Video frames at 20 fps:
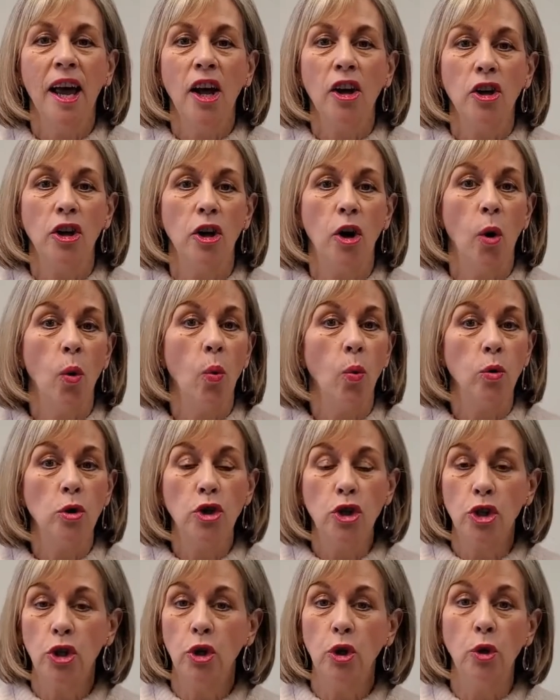
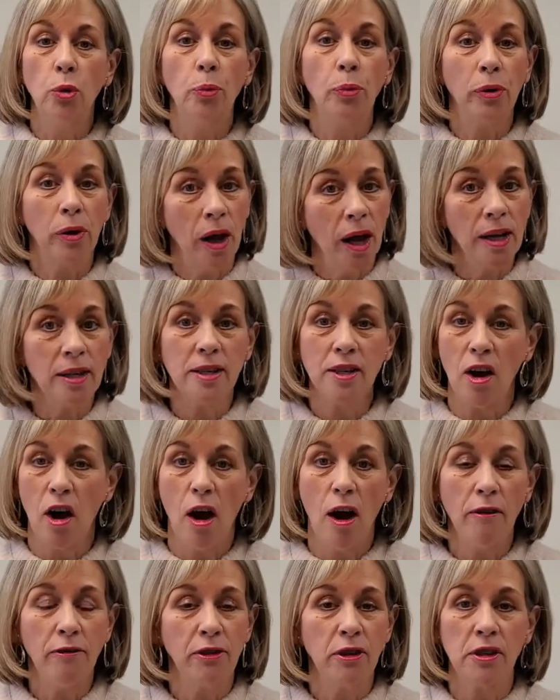2+
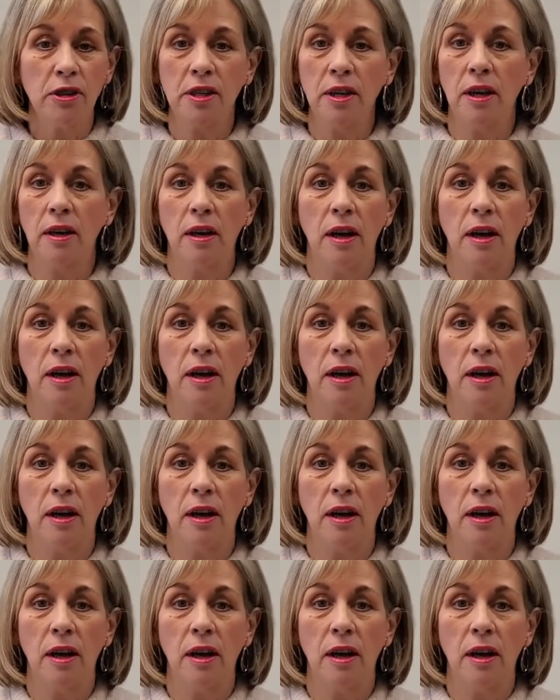offers.